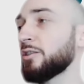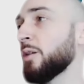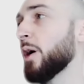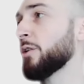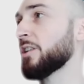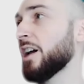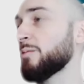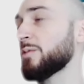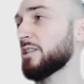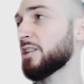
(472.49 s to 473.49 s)
some other
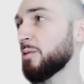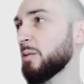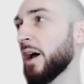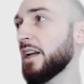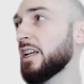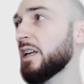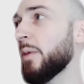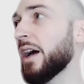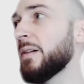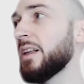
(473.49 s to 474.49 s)
times it's going to be by
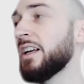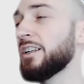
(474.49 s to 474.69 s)
email.